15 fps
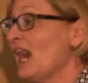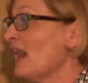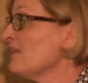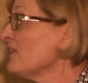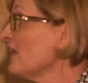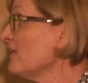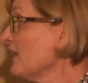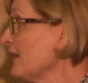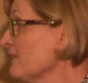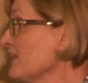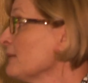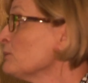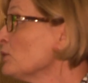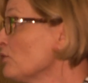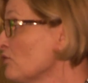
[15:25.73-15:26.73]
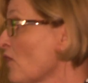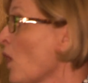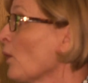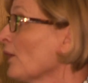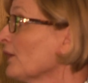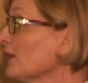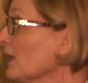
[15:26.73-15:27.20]
and then they move
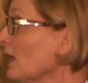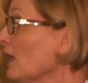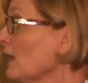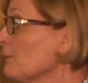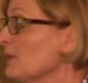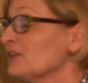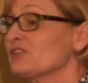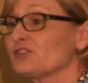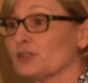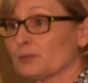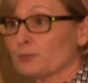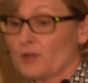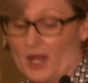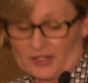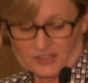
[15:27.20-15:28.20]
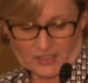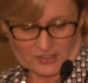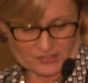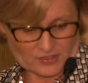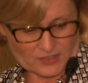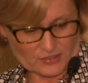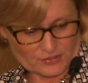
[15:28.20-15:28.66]
forward on certain
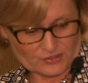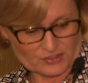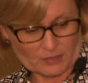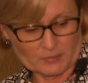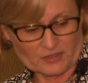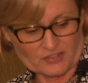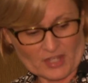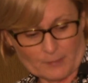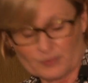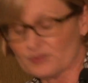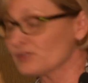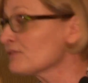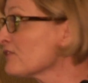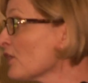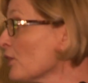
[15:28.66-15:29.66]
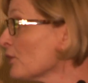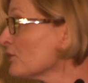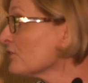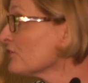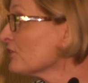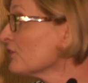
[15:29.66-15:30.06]
projects. And these are some examples of those.